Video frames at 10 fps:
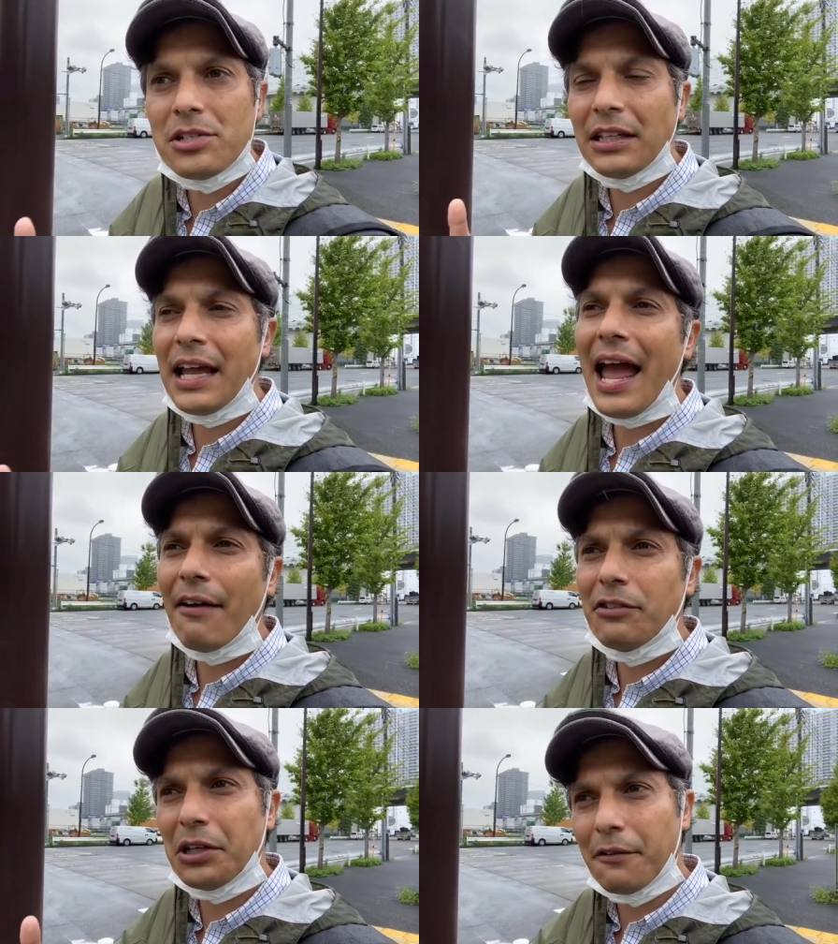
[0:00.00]
that they
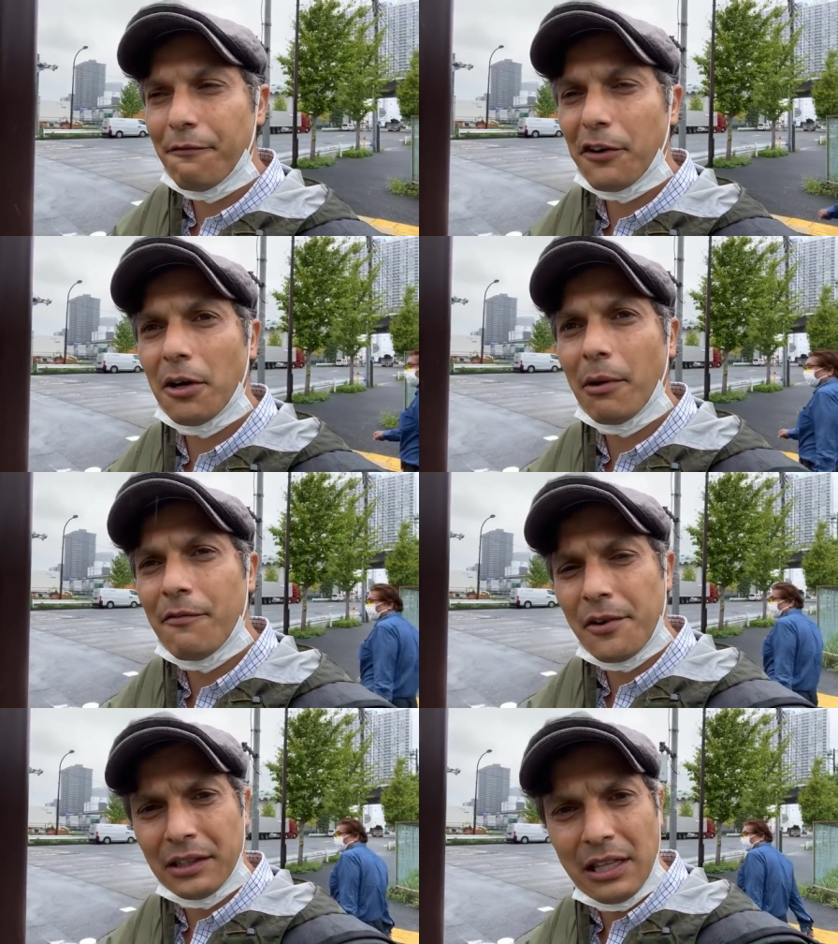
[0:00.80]
have to confirm are
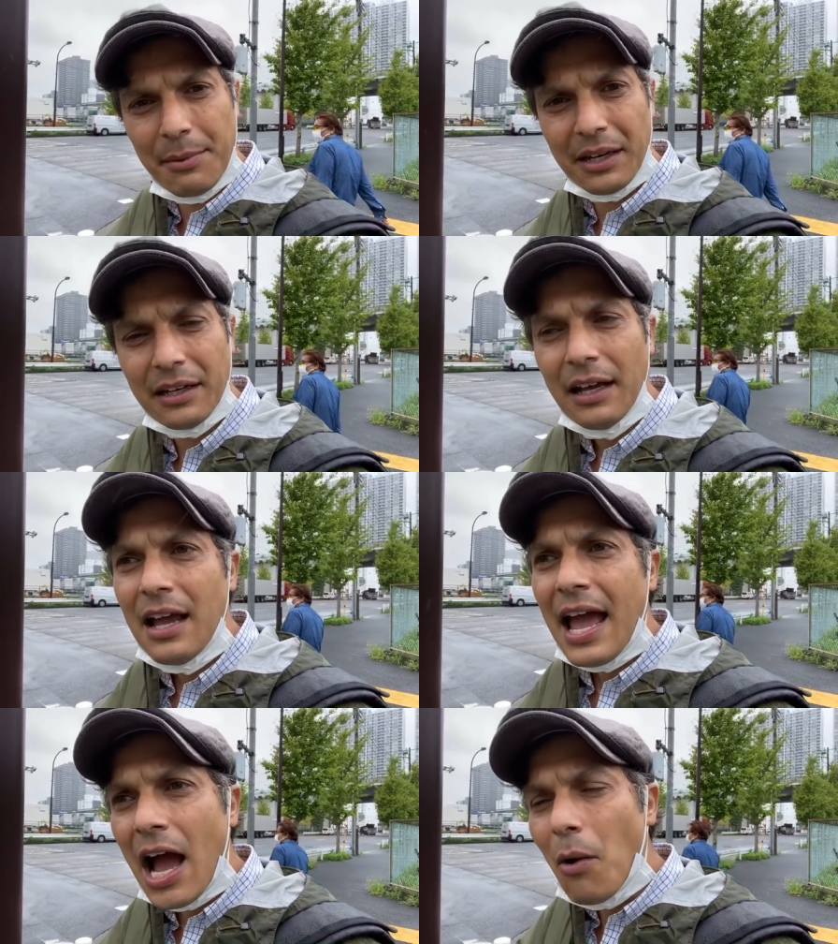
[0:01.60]
very limited.
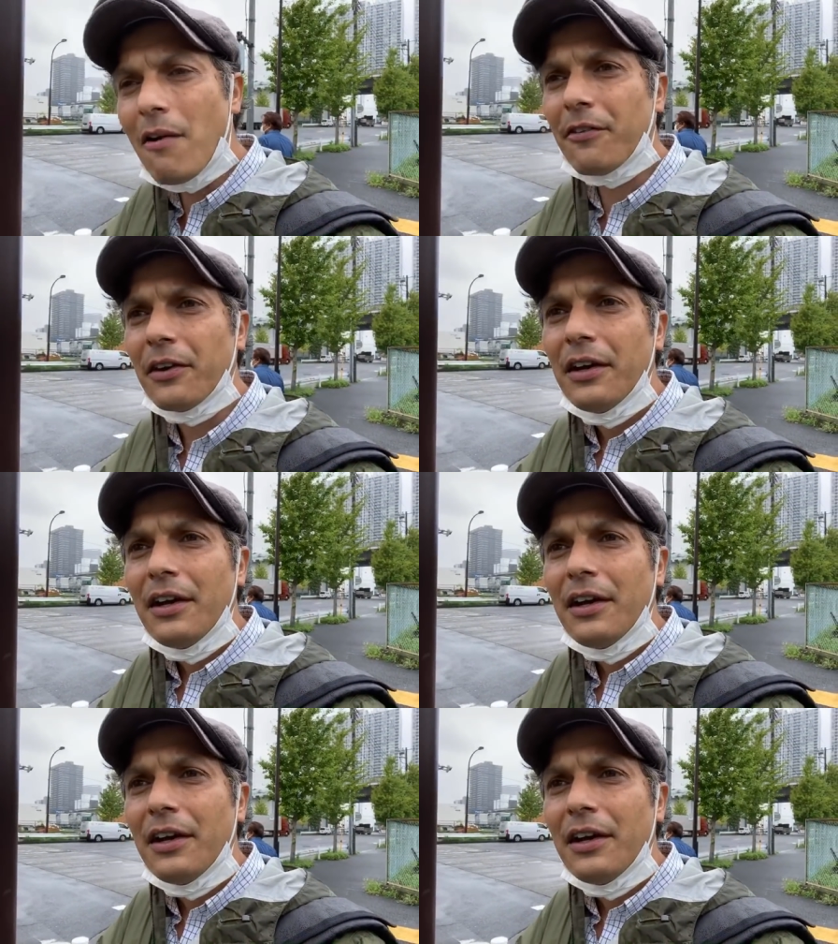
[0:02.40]
However,